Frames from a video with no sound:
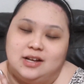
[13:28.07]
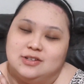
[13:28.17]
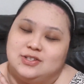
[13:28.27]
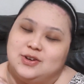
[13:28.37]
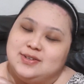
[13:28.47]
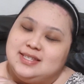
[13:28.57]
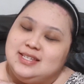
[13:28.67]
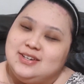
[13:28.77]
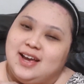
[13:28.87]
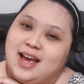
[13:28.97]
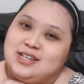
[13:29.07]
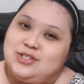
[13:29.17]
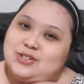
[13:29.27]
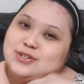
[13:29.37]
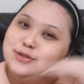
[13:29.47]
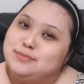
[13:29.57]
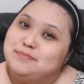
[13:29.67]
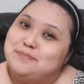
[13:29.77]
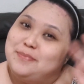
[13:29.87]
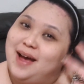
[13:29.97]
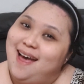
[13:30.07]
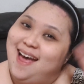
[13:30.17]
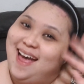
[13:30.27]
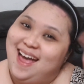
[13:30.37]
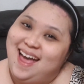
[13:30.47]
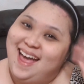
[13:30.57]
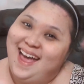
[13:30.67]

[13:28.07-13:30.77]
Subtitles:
So see you guys soon. Bye!